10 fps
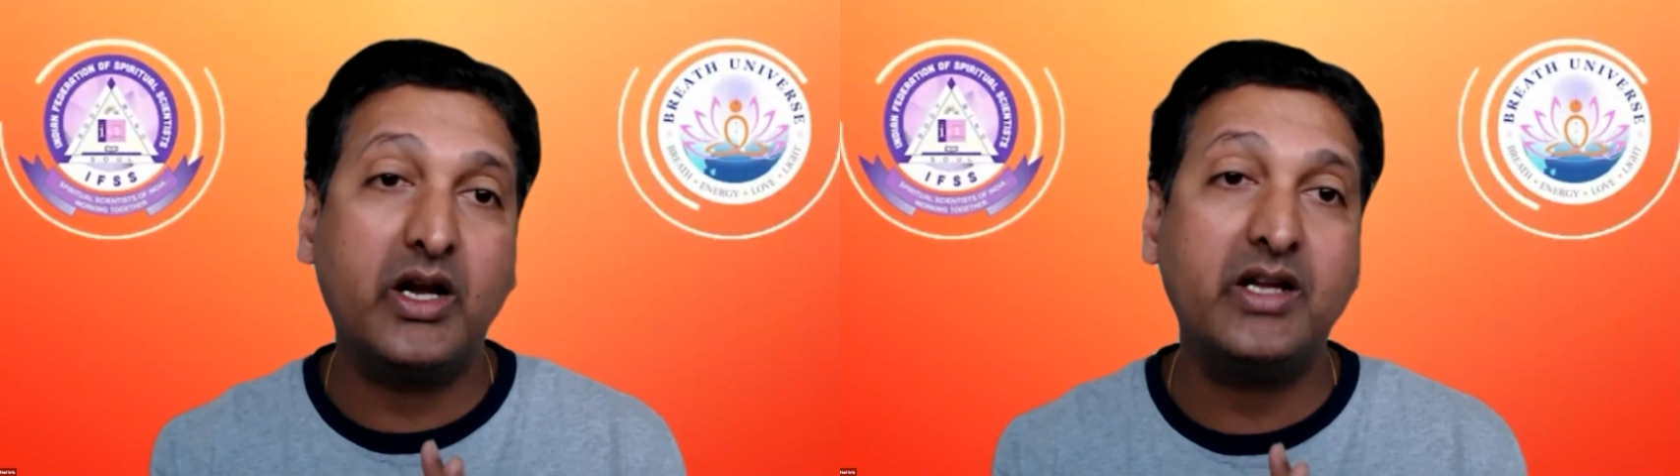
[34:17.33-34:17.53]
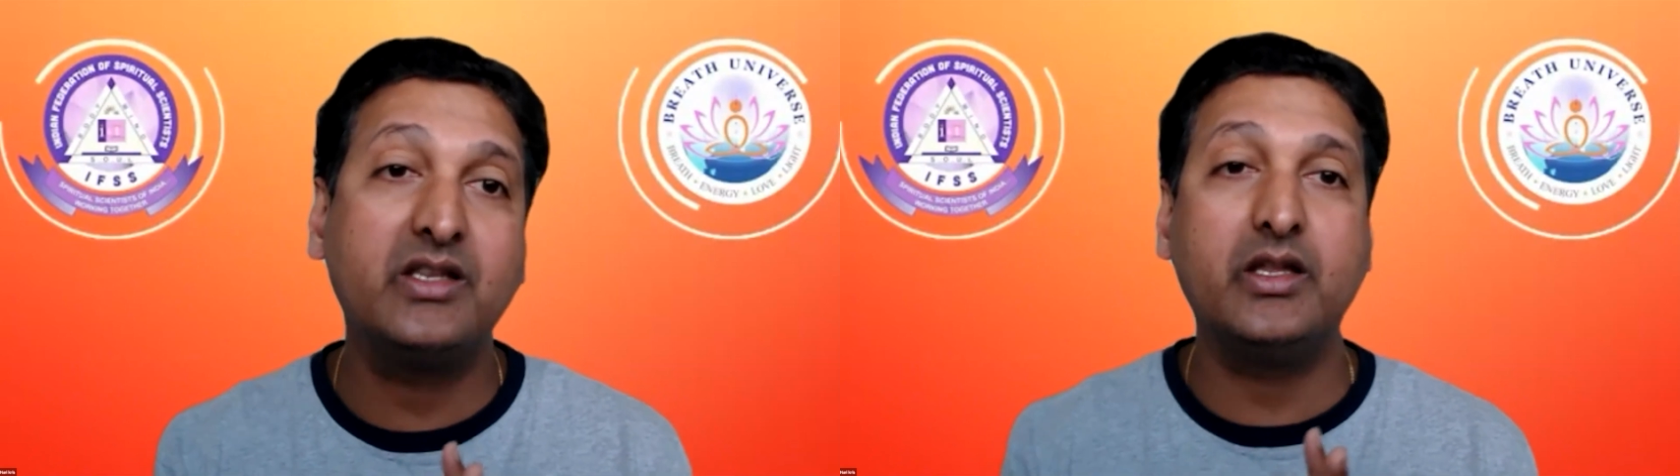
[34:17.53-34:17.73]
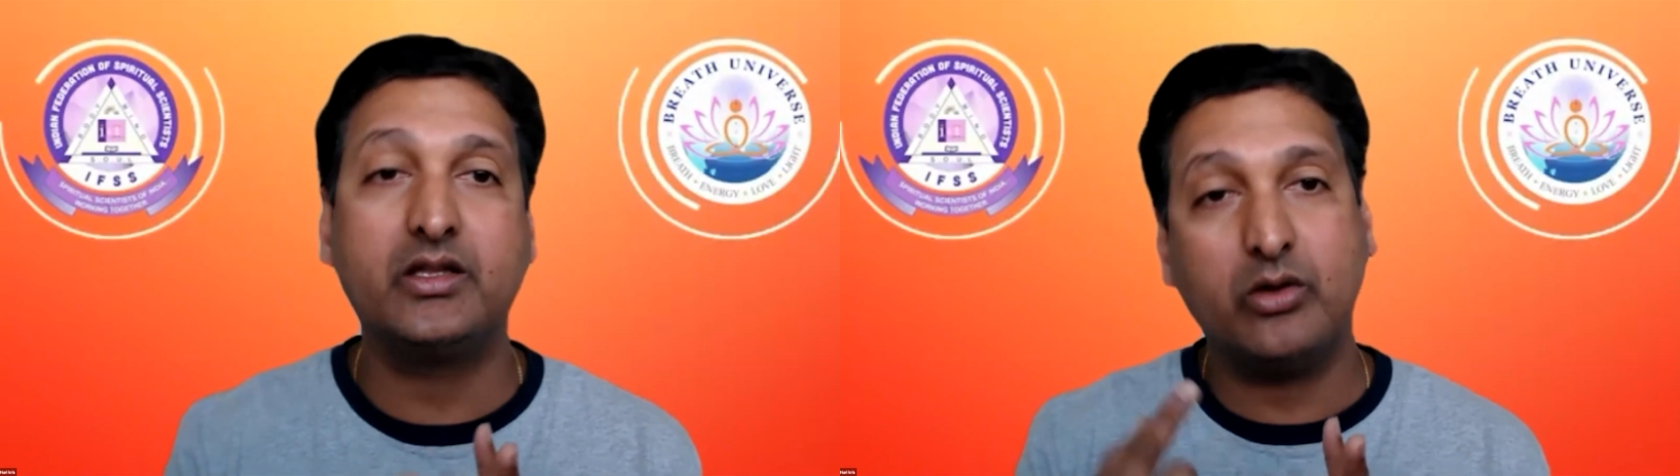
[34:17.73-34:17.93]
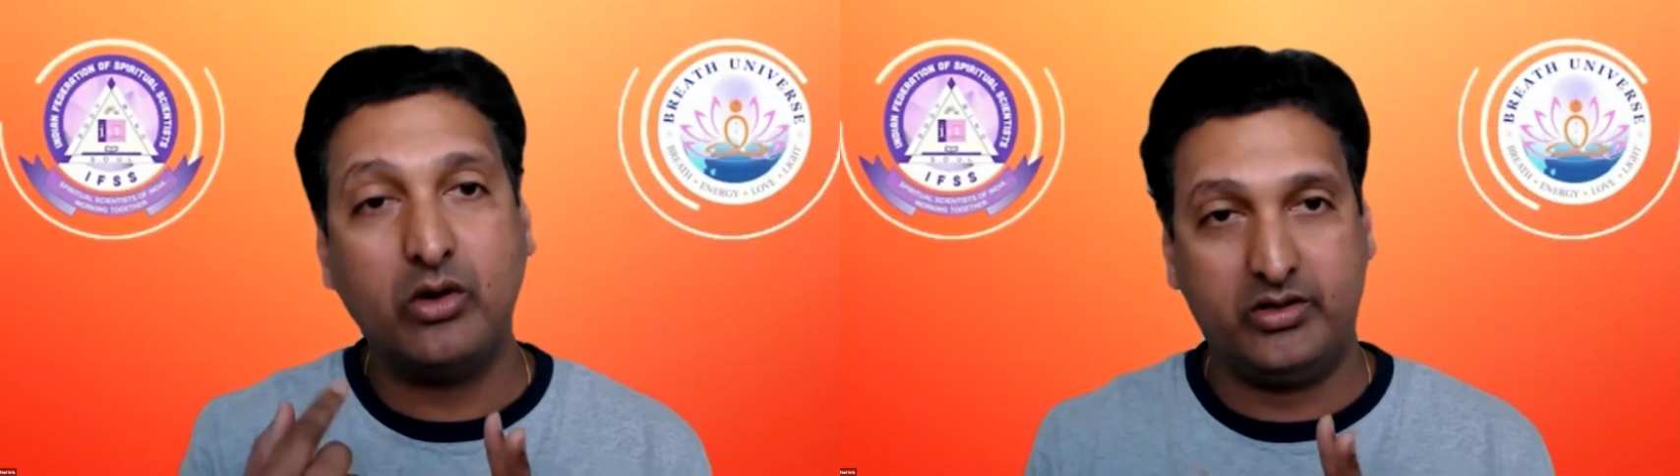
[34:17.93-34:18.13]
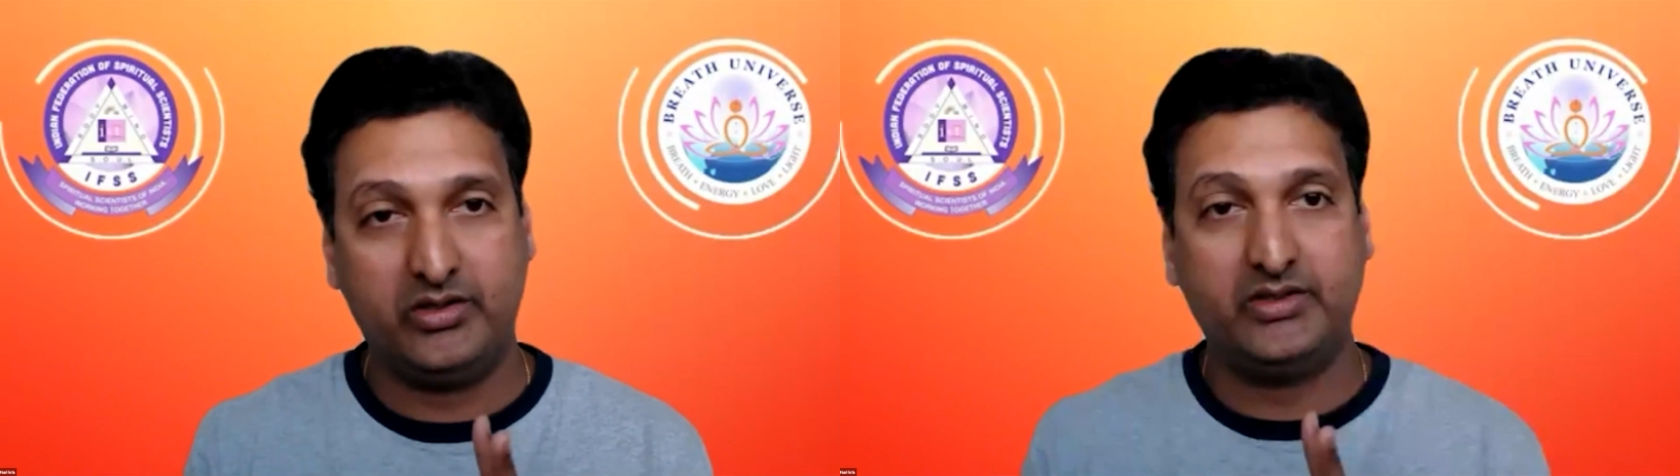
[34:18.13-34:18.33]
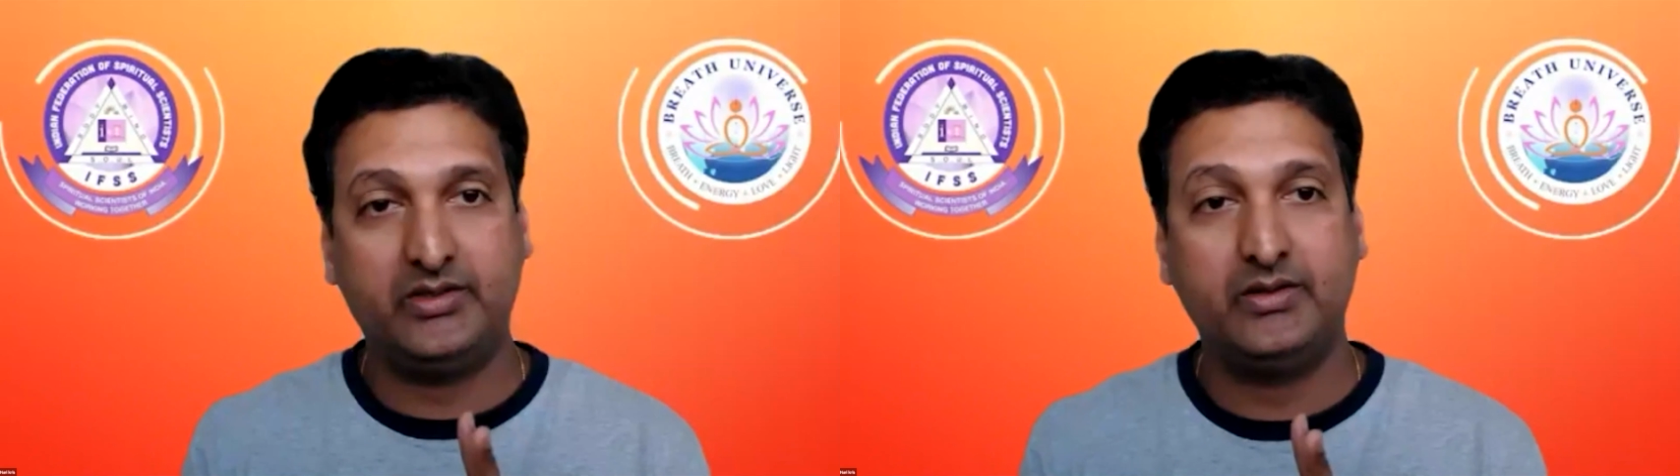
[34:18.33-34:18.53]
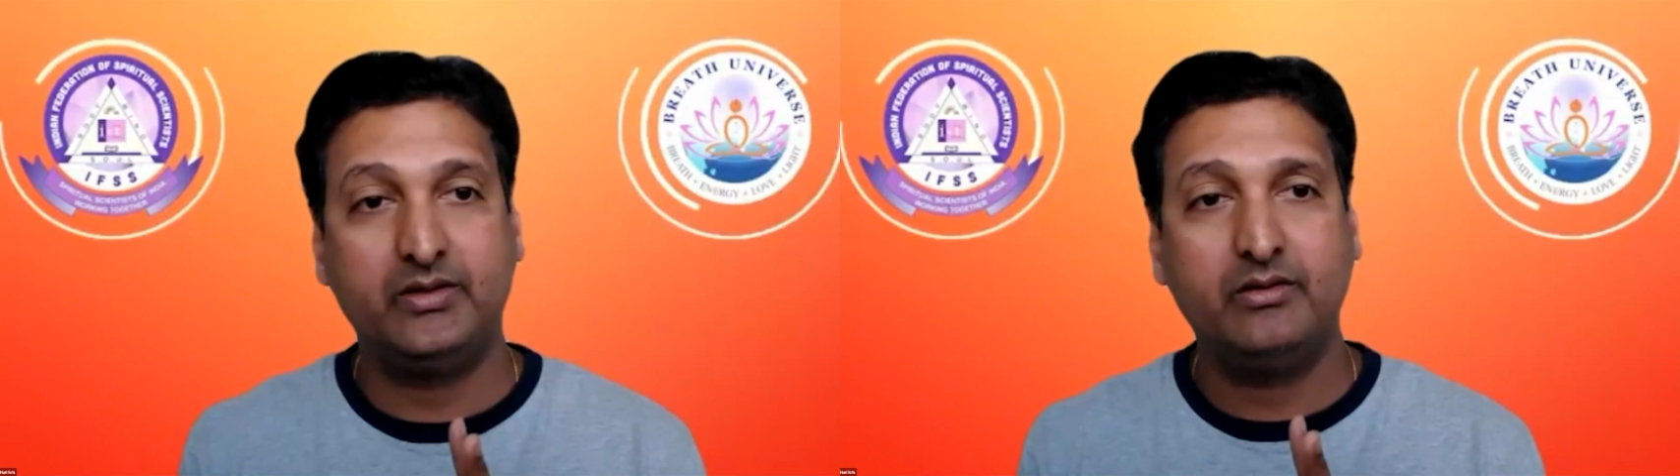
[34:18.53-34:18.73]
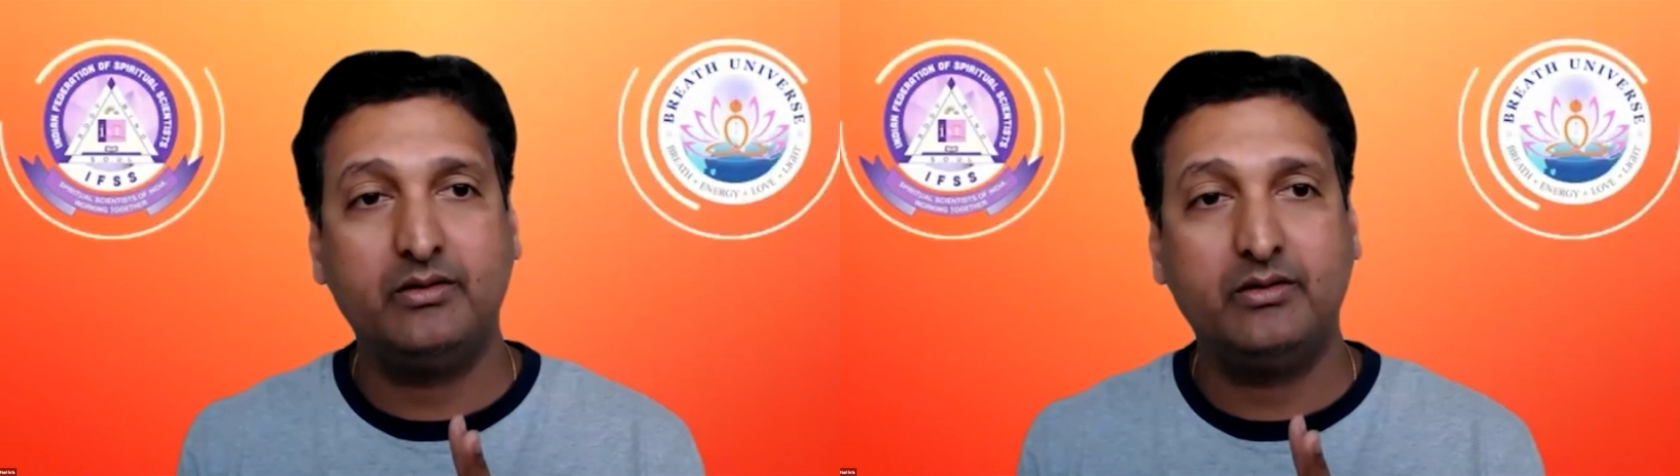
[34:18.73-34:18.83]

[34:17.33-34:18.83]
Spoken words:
cut the thoughts.